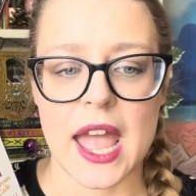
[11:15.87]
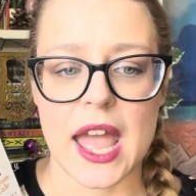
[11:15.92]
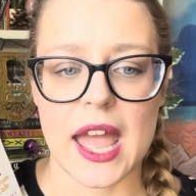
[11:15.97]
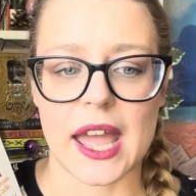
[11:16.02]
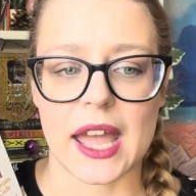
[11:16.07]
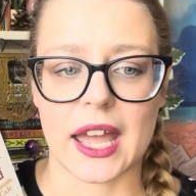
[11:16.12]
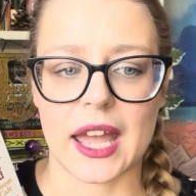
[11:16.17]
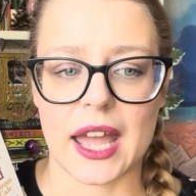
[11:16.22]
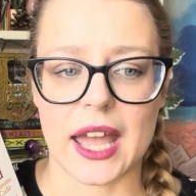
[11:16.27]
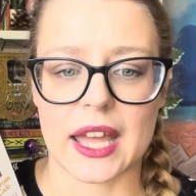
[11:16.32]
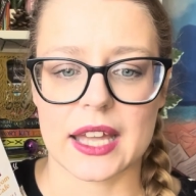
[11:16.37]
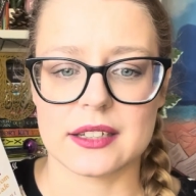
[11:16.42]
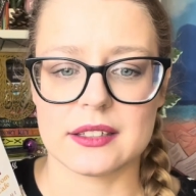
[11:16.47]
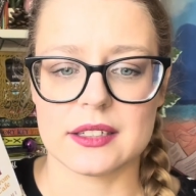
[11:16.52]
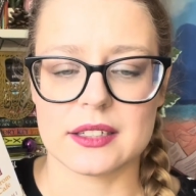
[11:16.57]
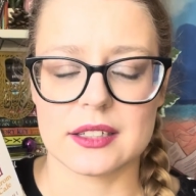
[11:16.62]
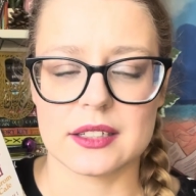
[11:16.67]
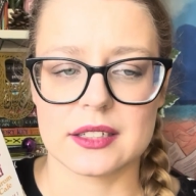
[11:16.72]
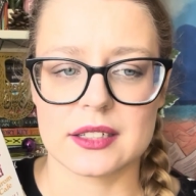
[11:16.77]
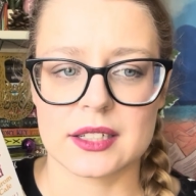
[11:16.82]

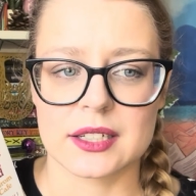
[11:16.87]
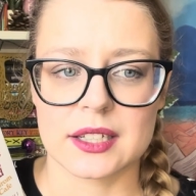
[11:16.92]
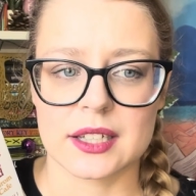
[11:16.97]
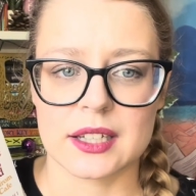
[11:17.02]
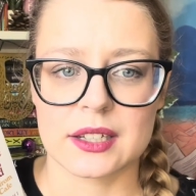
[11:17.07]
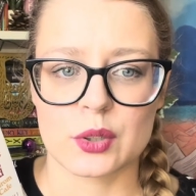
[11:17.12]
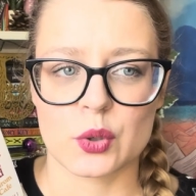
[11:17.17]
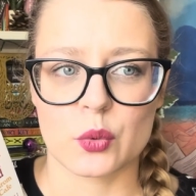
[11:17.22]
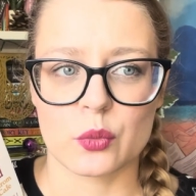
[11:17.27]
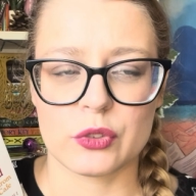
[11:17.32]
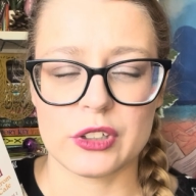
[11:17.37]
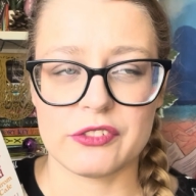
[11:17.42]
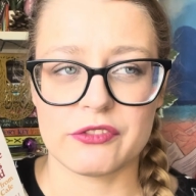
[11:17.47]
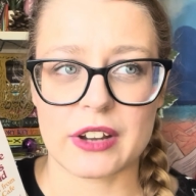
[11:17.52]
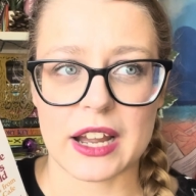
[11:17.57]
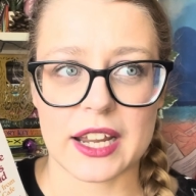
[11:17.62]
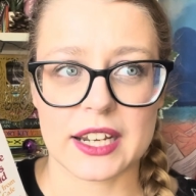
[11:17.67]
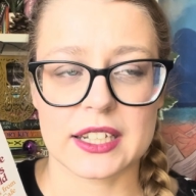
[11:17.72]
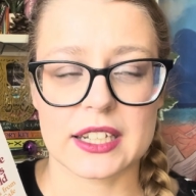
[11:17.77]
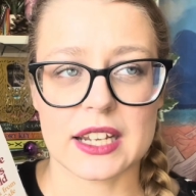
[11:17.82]
and we
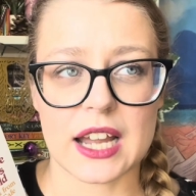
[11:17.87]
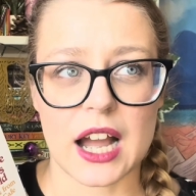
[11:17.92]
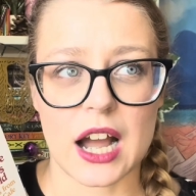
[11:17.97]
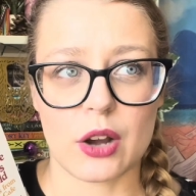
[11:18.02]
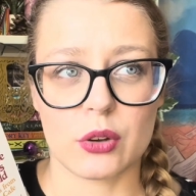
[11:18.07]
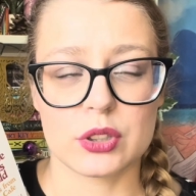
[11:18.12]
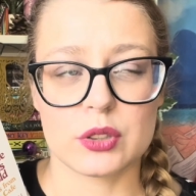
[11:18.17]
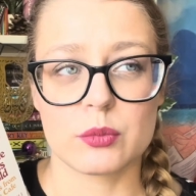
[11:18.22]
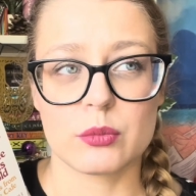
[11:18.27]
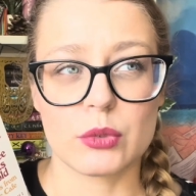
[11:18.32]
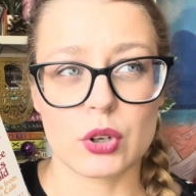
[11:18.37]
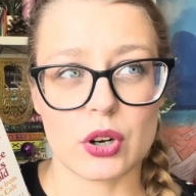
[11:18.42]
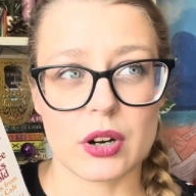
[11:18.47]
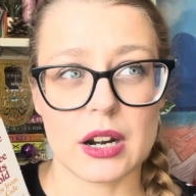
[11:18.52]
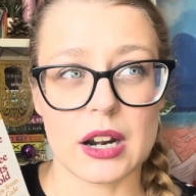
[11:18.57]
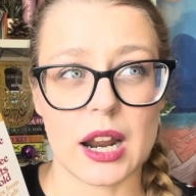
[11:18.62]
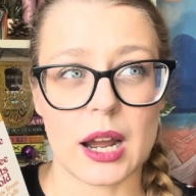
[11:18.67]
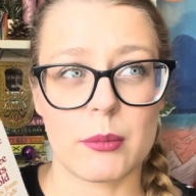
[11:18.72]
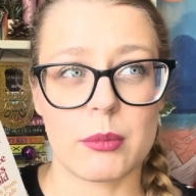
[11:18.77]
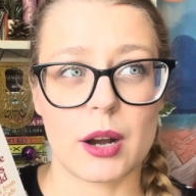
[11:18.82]
find out more
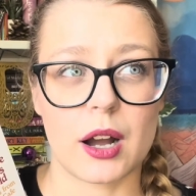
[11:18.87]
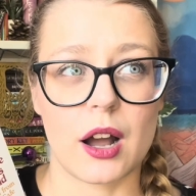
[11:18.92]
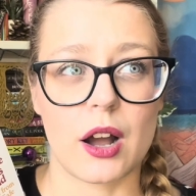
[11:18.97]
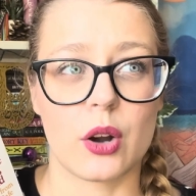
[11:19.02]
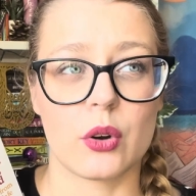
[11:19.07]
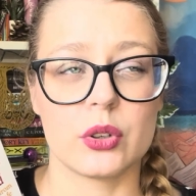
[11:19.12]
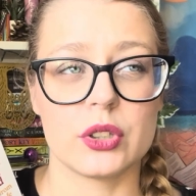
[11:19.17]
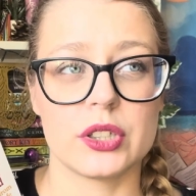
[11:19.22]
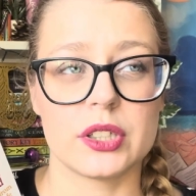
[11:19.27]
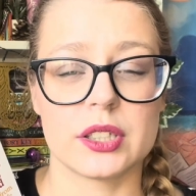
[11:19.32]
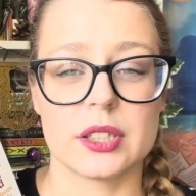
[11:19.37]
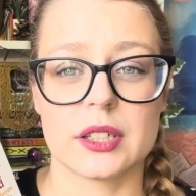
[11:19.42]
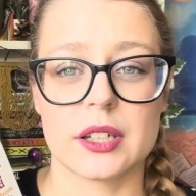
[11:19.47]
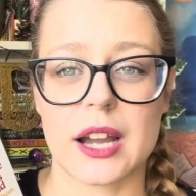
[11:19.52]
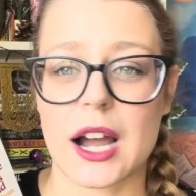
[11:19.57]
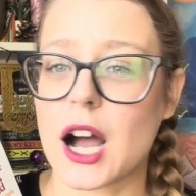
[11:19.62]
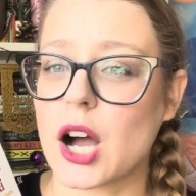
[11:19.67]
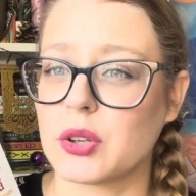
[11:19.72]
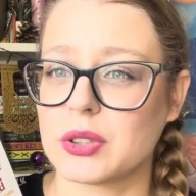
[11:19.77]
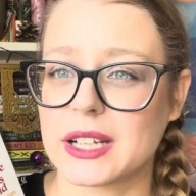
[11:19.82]
about
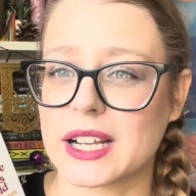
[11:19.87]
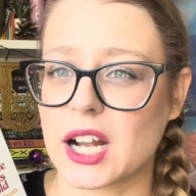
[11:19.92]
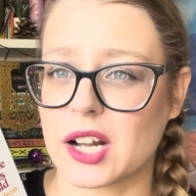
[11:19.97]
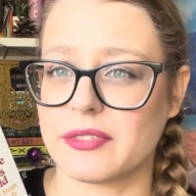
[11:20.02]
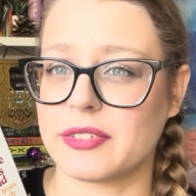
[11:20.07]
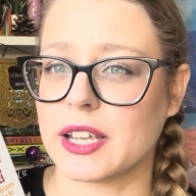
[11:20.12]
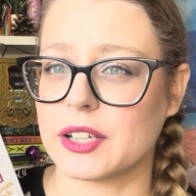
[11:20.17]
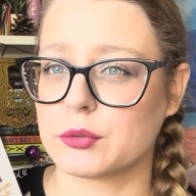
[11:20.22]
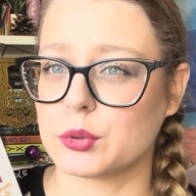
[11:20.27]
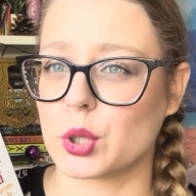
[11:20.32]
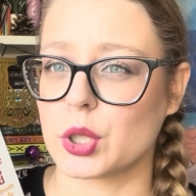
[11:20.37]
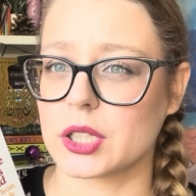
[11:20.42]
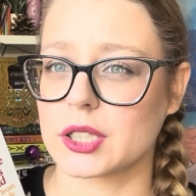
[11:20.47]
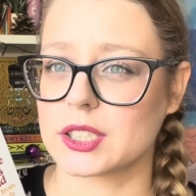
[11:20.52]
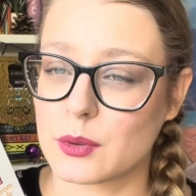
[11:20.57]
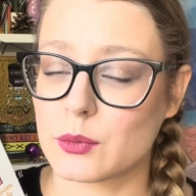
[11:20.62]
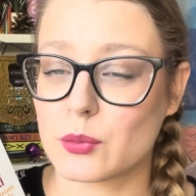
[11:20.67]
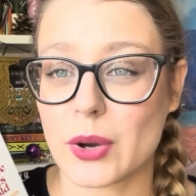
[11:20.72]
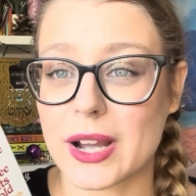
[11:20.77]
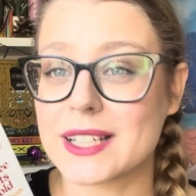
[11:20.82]
how the cafe works,
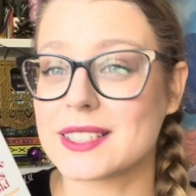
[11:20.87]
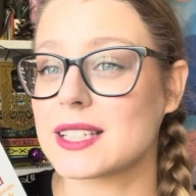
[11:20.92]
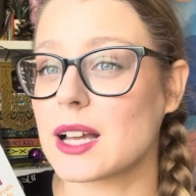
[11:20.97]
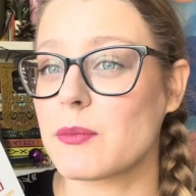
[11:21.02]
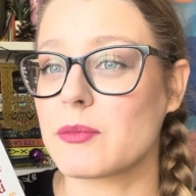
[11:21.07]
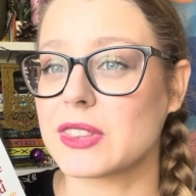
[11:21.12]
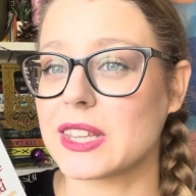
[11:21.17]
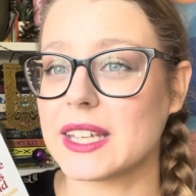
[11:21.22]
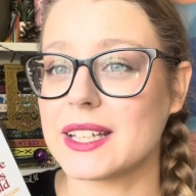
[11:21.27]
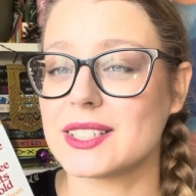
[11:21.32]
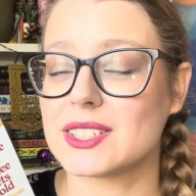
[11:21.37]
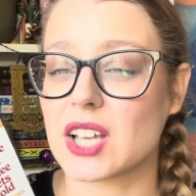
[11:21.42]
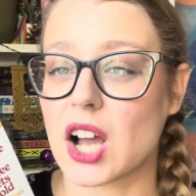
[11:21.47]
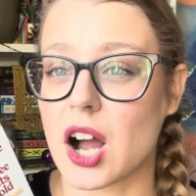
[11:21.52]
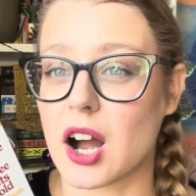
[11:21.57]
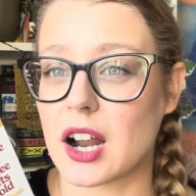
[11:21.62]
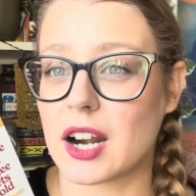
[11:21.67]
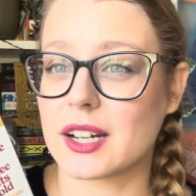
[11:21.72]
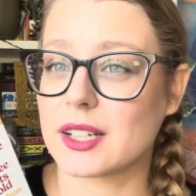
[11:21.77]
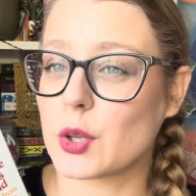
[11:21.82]
why some things
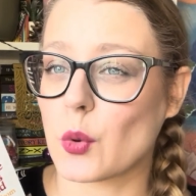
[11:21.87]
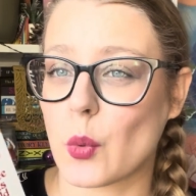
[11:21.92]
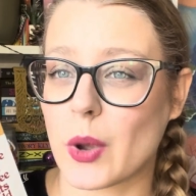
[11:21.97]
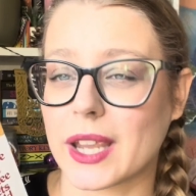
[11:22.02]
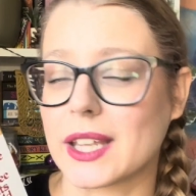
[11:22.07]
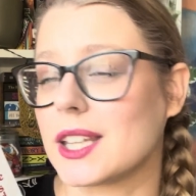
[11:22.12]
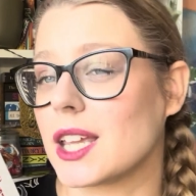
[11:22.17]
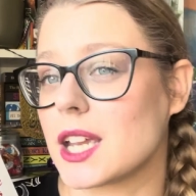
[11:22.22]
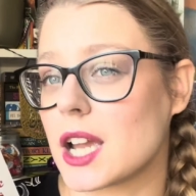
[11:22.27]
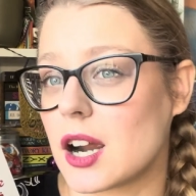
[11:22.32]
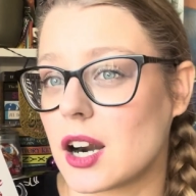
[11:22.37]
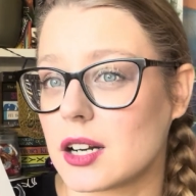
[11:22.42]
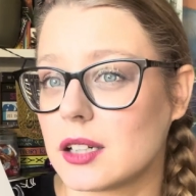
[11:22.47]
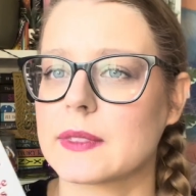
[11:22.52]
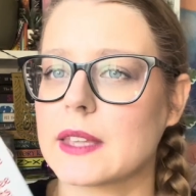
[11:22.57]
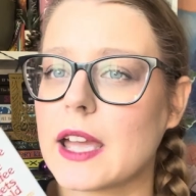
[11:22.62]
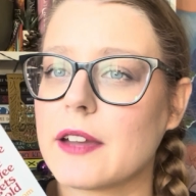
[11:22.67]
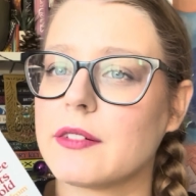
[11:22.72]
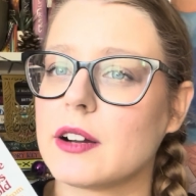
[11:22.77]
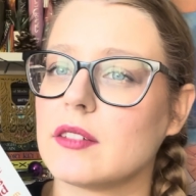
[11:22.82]
are the way they are.
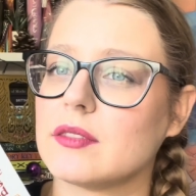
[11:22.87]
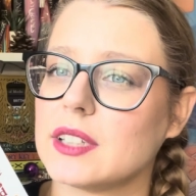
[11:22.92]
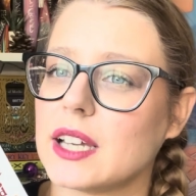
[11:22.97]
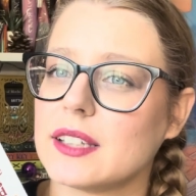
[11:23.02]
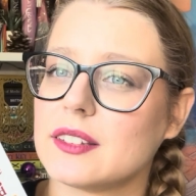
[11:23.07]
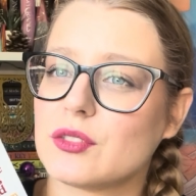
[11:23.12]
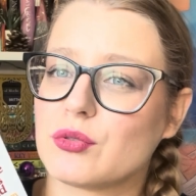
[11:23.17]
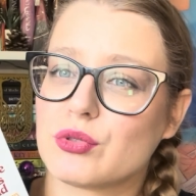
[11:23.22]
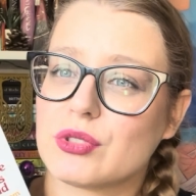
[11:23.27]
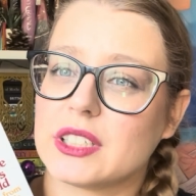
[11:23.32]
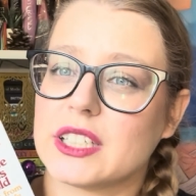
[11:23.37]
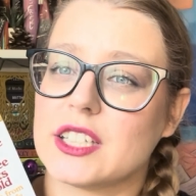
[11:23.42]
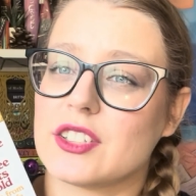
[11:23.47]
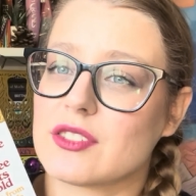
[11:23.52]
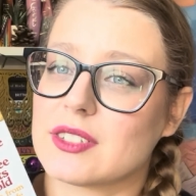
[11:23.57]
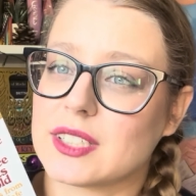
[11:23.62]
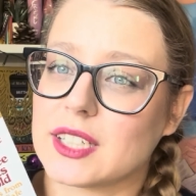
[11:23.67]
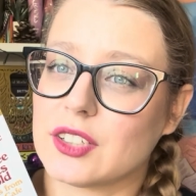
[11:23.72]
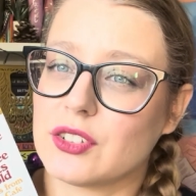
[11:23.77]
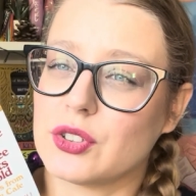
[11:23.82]
I found that really
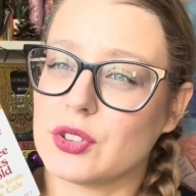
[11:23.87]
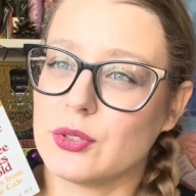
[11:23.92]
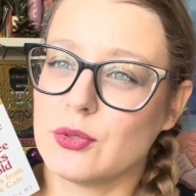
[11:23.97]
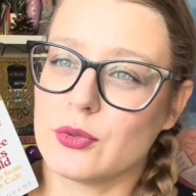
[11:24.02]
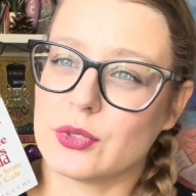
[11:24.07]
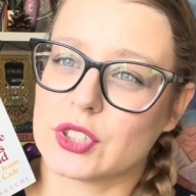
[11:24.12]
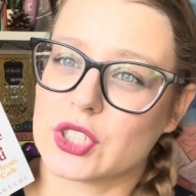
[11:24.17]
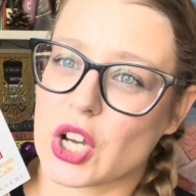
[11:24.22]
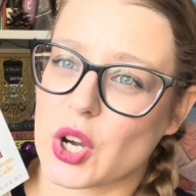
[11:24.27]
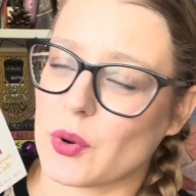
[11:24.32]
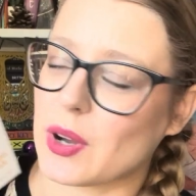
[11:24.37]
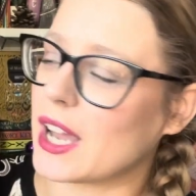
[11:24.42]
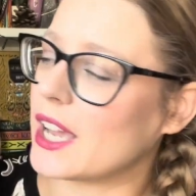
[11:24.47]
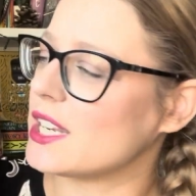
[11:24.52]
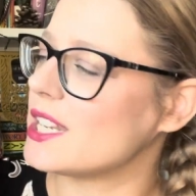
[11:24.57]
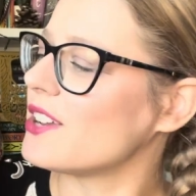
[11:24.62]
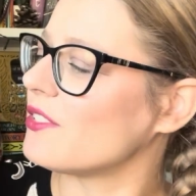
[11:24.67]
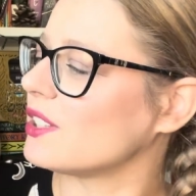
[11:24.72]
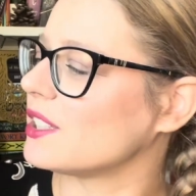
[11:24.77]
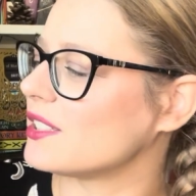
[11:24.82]
interesting too, so I
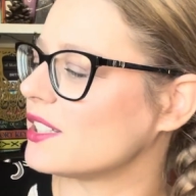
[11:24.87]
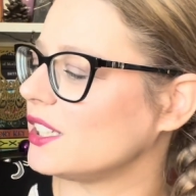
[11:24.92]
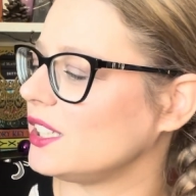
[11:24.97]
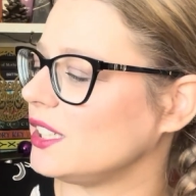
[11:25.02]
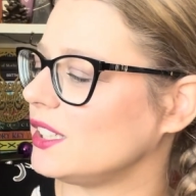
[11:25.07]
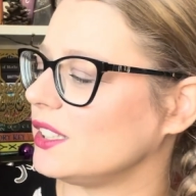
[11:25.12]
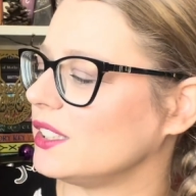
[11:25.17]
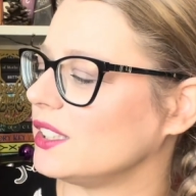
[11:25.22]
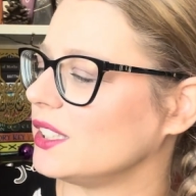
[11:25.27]
definitely